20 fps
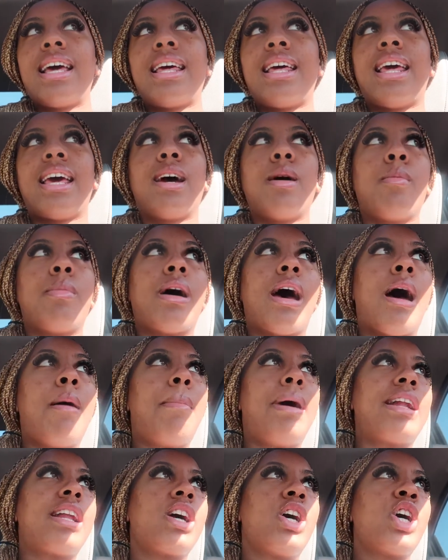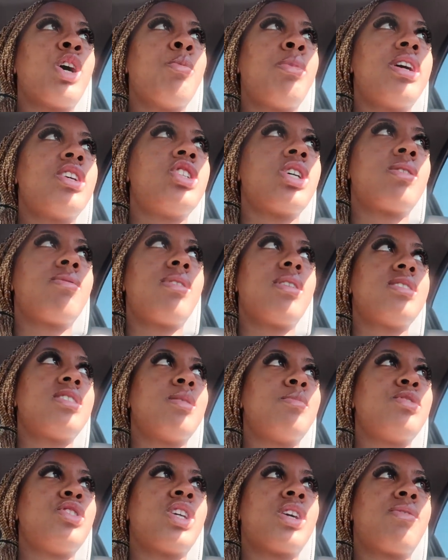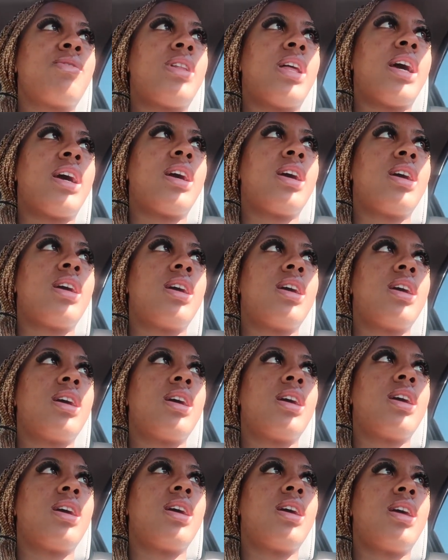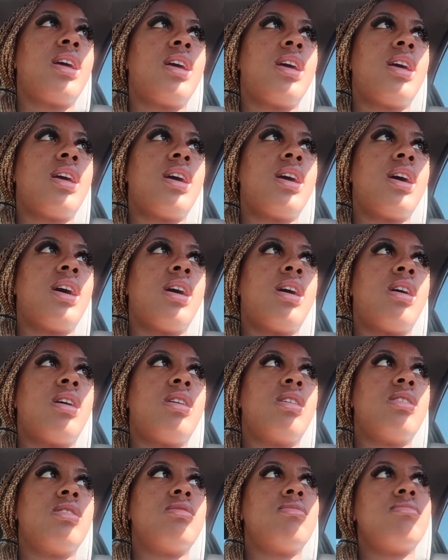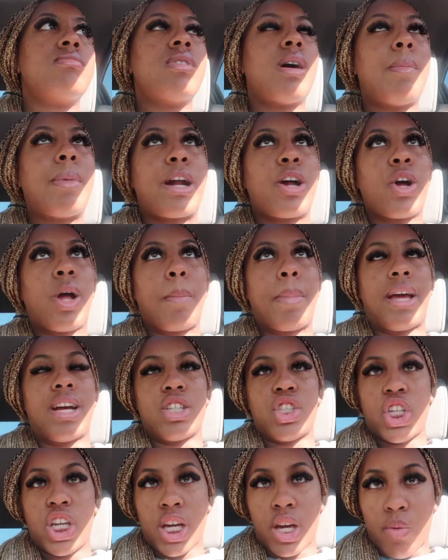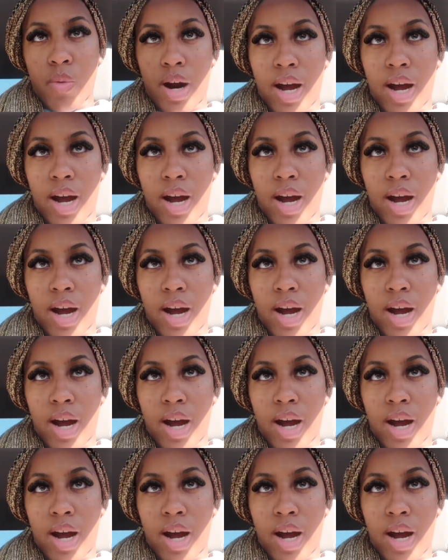yeah but i'm about to go get me a chick fil some chick-fil-a um i'm about to go get me a chicken